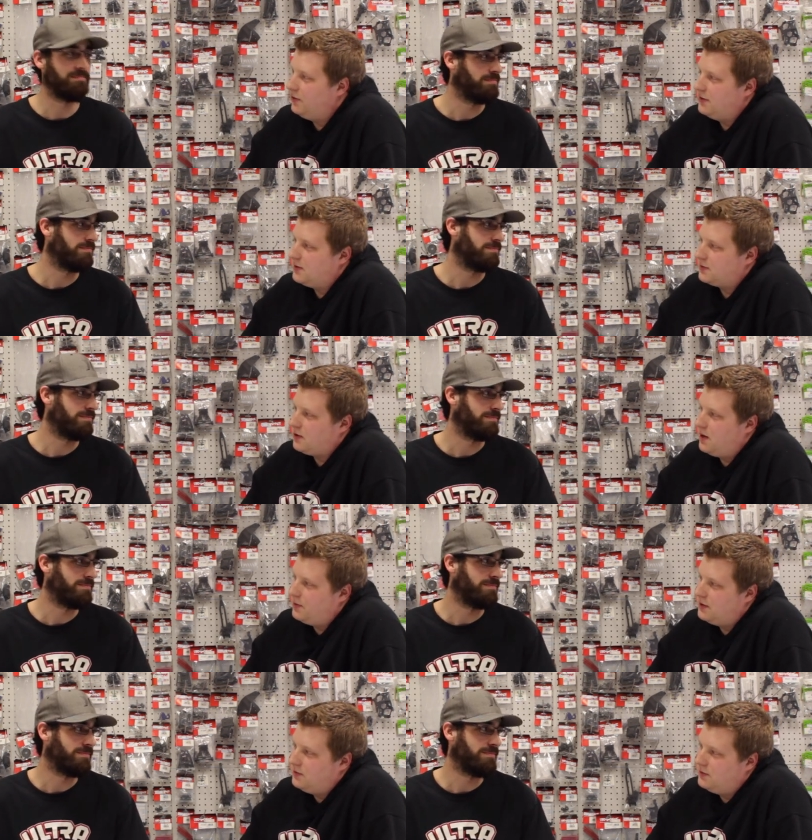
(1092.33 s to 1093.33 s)
Speaker 1: only subscribe
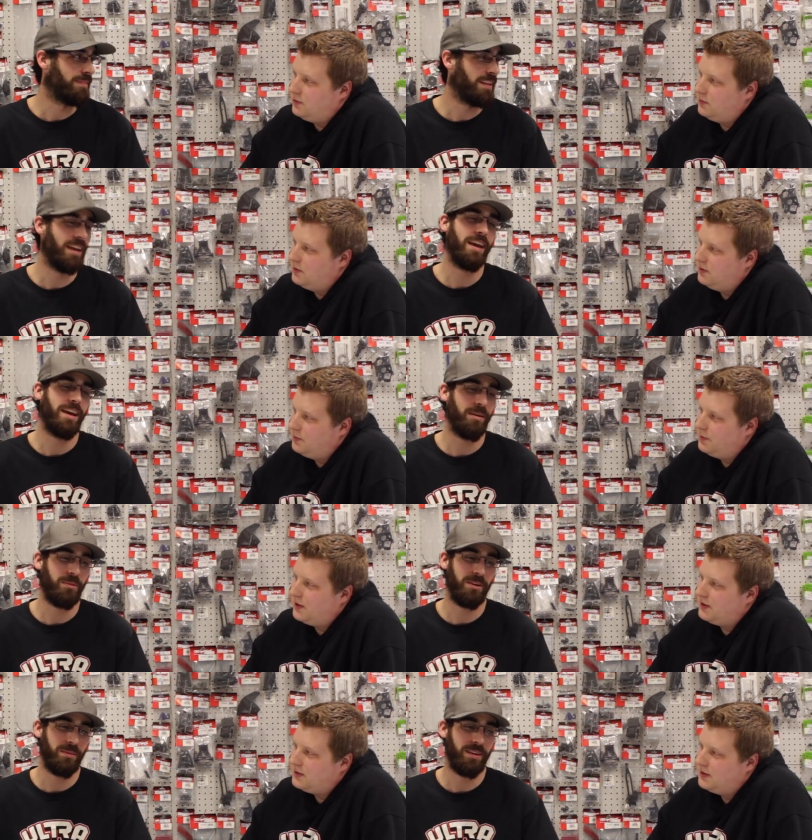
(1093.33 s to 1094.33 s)
on YouTube. Yeah,
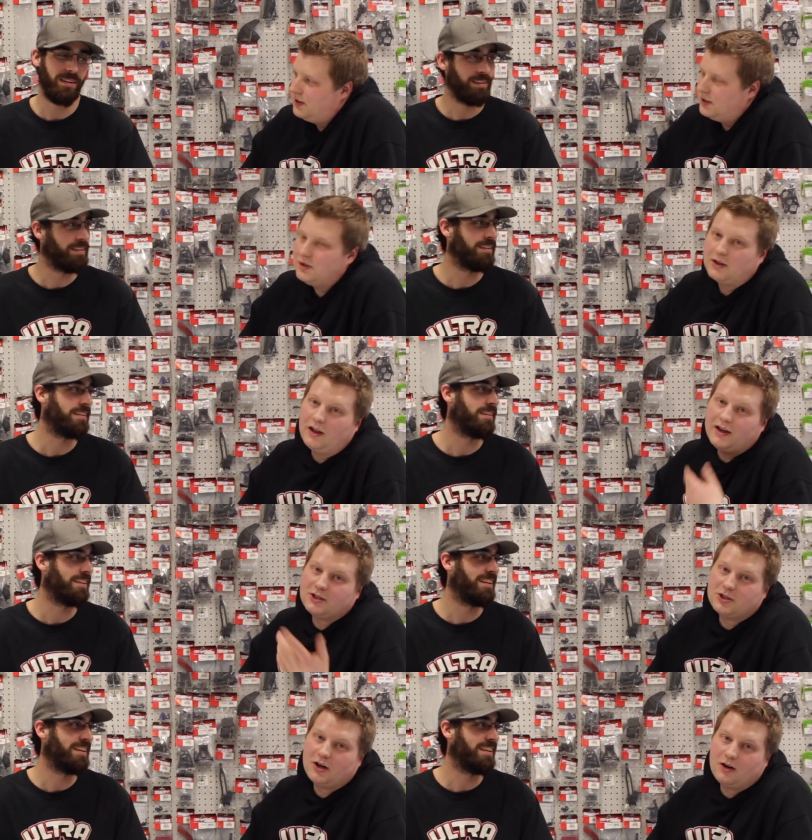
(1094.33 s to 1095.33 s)
but, I mean, you can like,
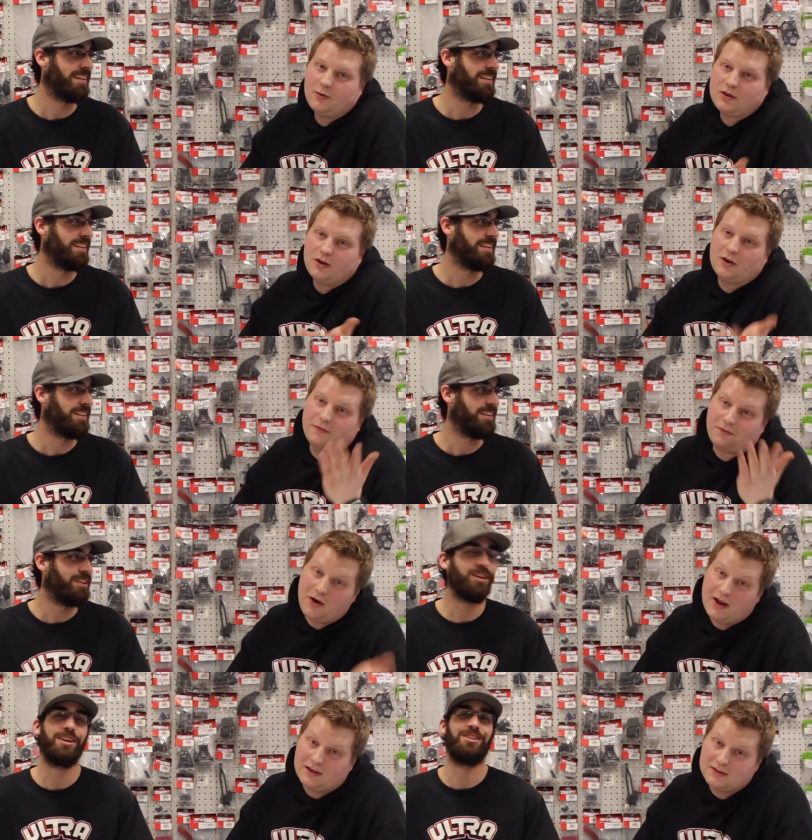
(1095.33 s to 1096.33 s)
share with all your
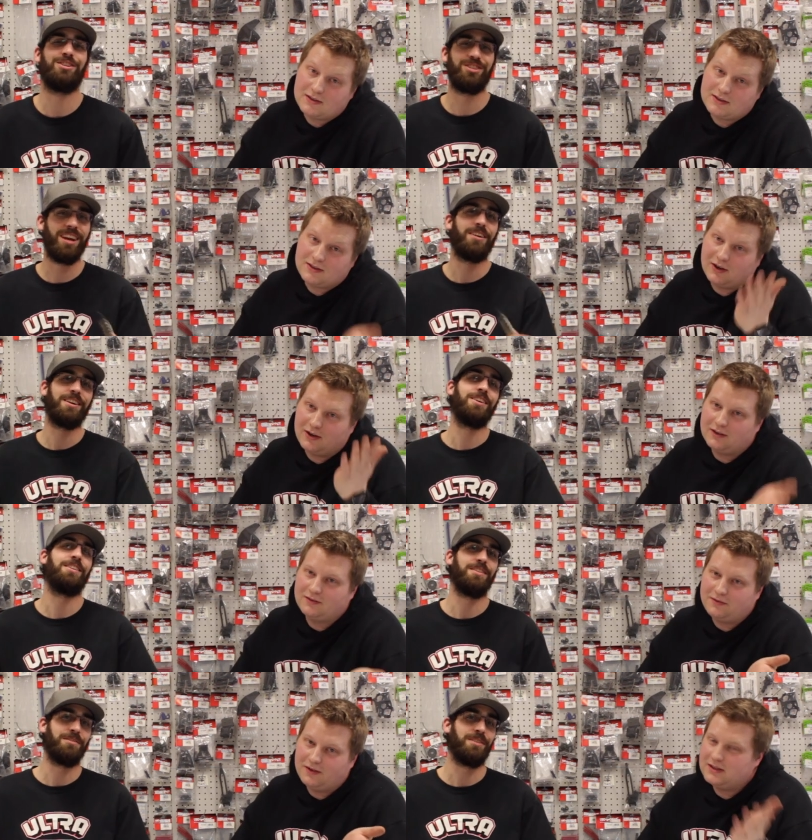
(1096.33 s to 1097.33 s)
friends. You can share on it
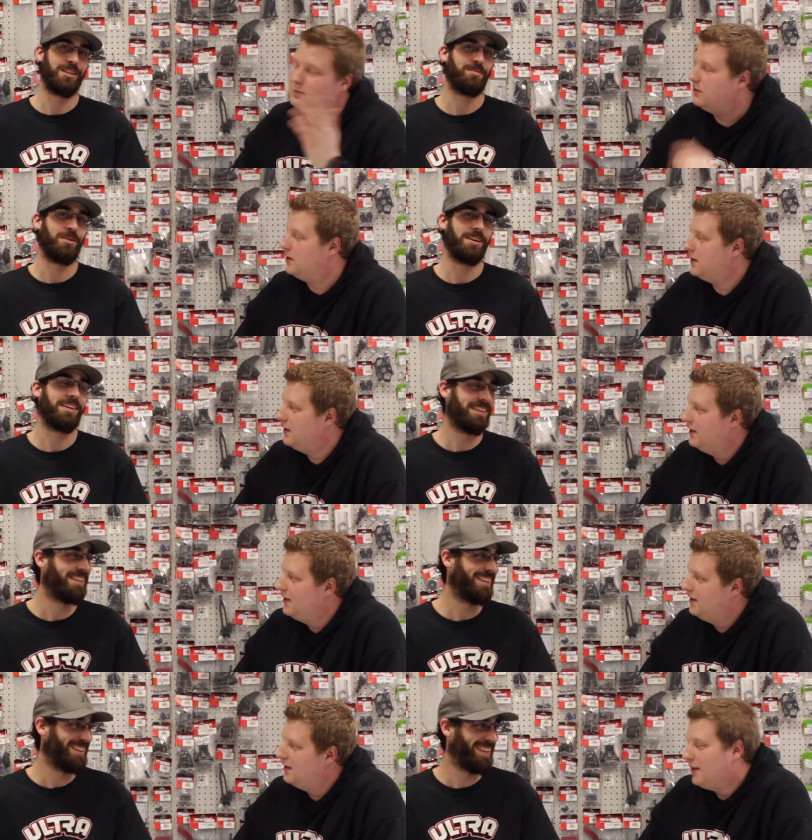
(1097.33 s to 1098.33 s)
on Facebook. Facebook.
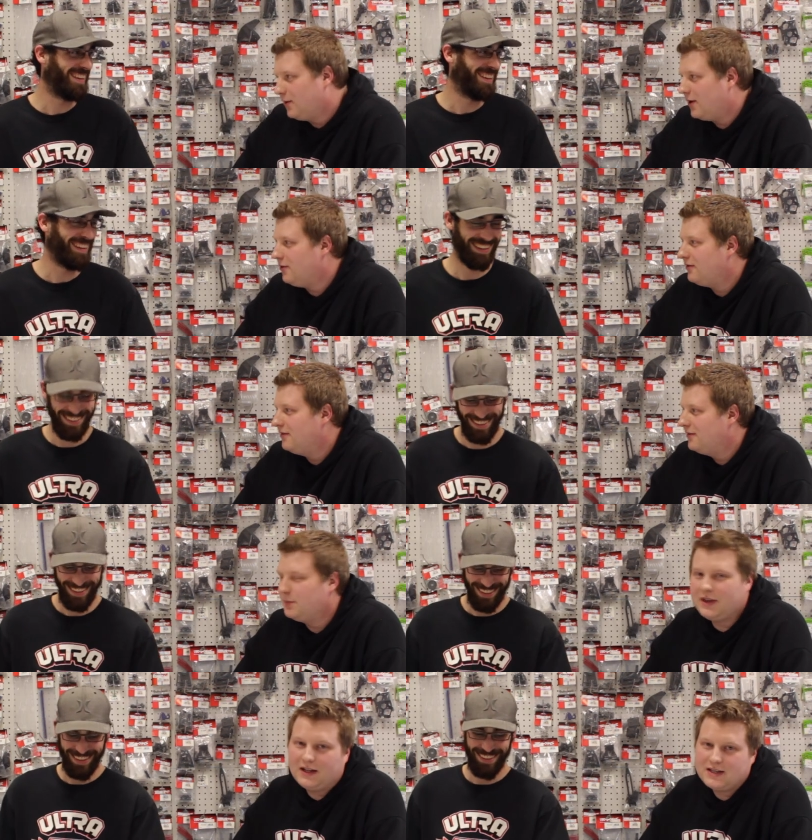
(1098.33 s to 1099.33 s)
There we go.
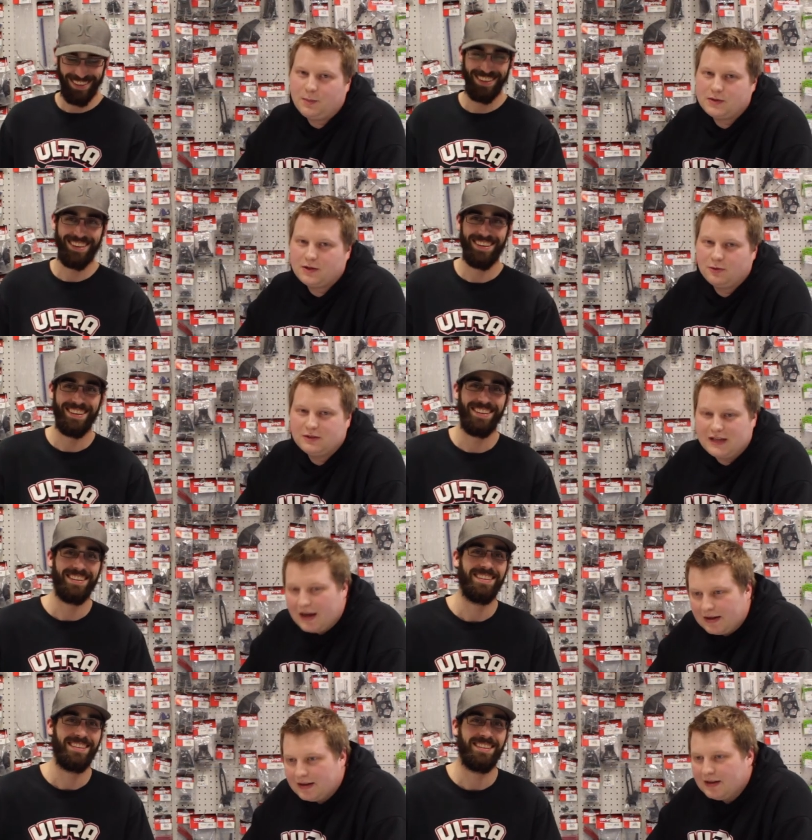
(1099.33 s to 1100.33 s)
But that's episode
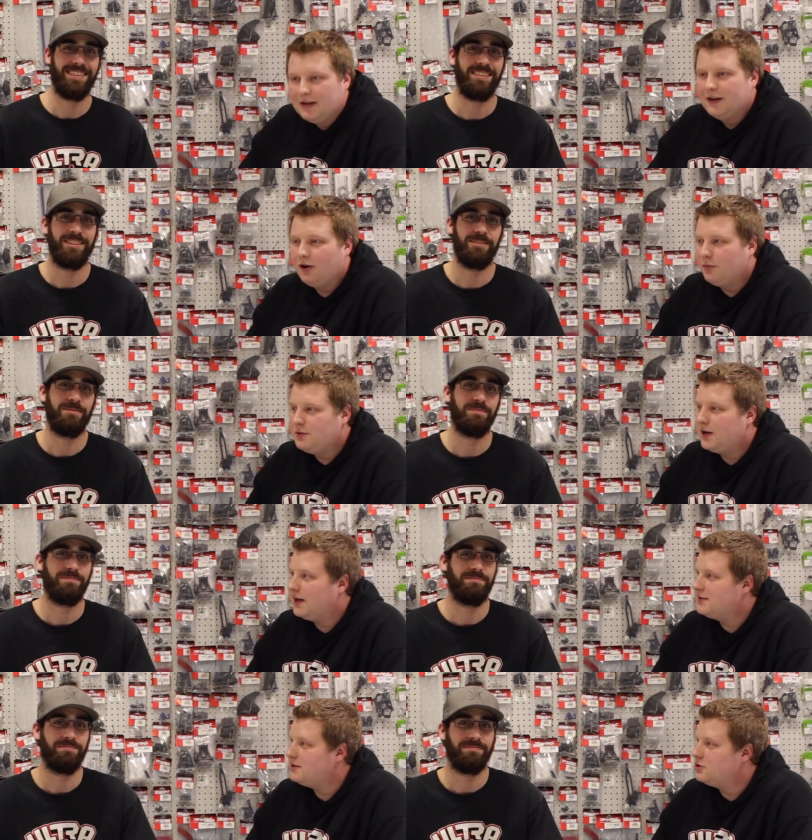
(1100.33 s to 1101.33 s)
10. Hope you
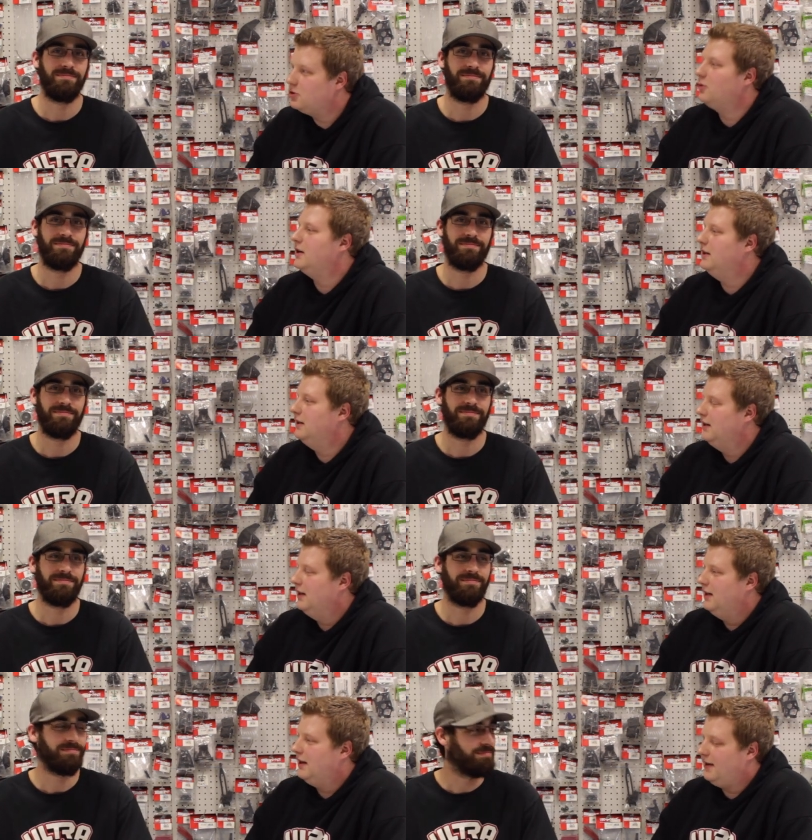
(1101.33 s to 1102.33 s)
guys enjoyed.
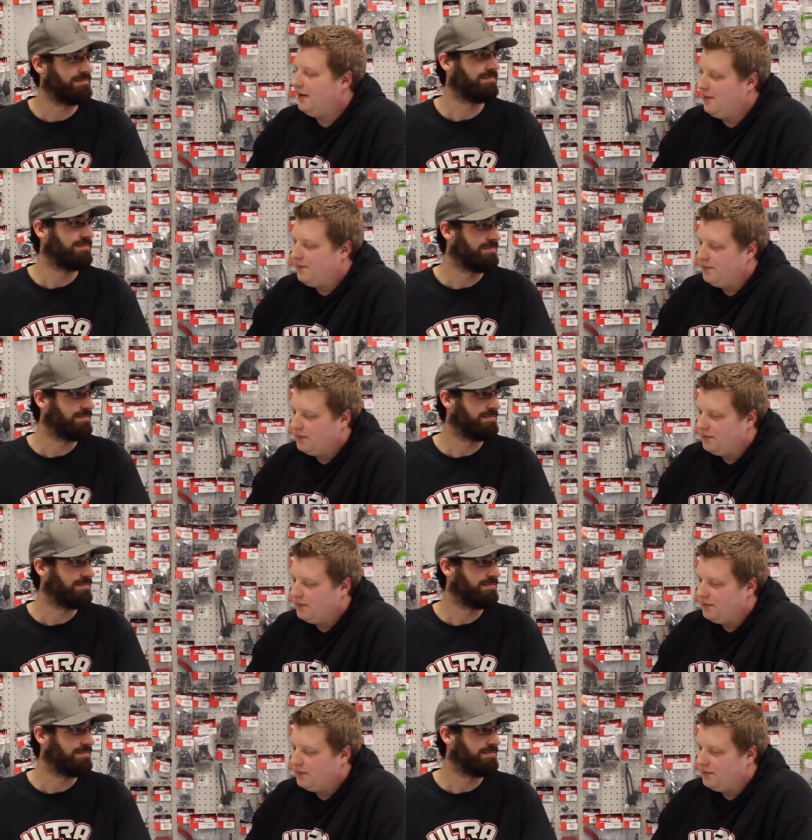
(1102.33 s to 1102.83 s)
Um,